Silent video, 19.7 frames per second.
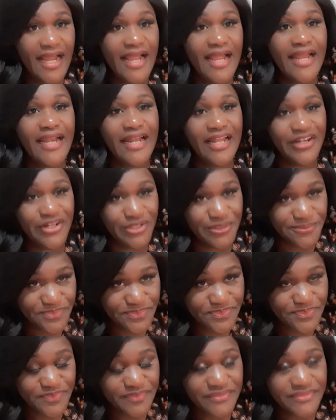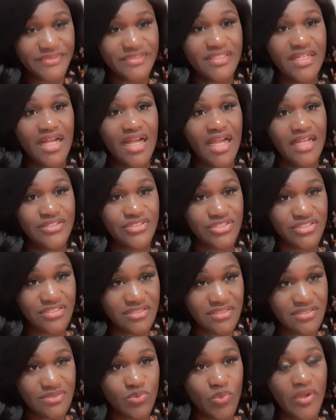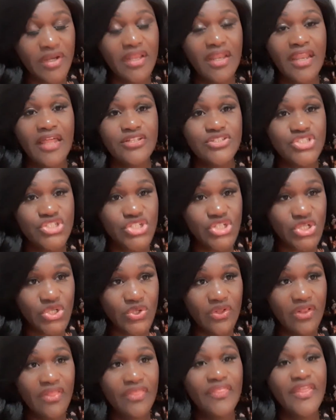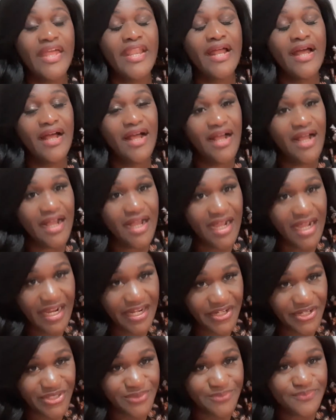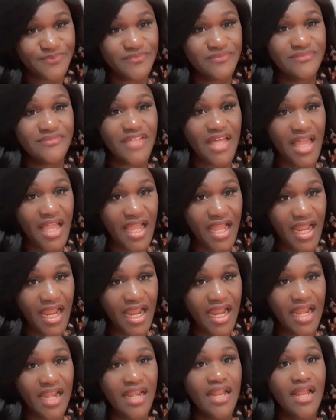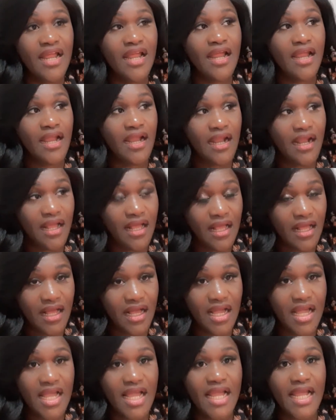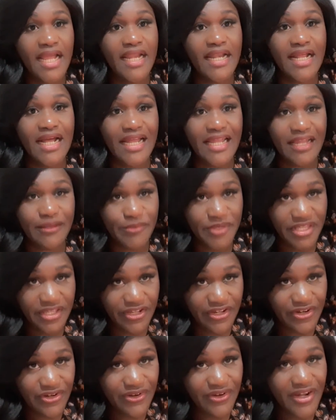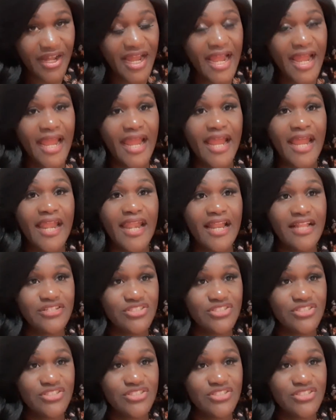And I know. I just want to let you know that I know. And I am here, and I